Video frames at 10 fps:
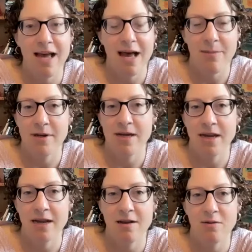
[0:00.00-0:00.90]

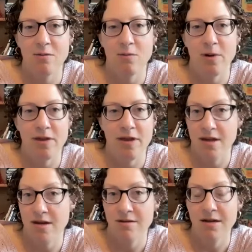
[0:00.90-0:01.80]
happening
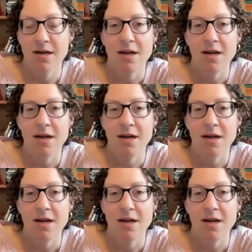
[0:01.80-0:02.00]
within.